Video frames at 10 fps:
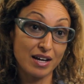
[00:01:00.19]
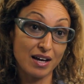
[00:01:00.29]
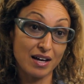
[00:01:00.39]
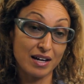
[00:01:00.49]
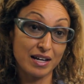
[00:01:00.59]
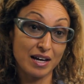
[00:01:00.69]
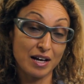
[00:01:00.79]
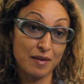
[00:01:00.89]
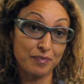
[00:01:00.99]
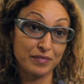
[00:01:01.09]
high
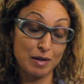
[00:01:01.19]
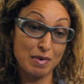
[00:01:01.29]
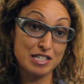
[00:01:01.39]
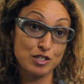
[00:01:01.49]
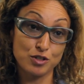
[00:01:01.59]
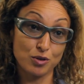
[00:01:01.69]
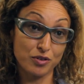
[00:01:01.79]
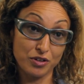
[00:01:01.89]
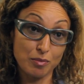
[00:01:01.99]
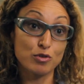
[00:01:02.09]
capacity, or
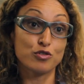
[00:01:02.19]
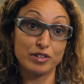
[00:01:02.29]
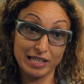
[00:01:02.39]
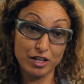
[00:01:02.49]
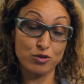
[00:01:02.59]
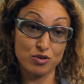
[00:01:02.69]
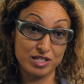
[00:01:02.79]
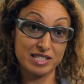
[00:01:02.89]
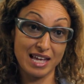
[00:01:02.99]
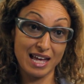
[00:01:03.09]
the number of electrons
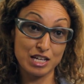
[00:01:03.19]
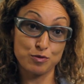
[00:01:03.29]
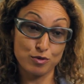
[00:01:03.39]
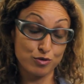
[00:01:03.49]
it has per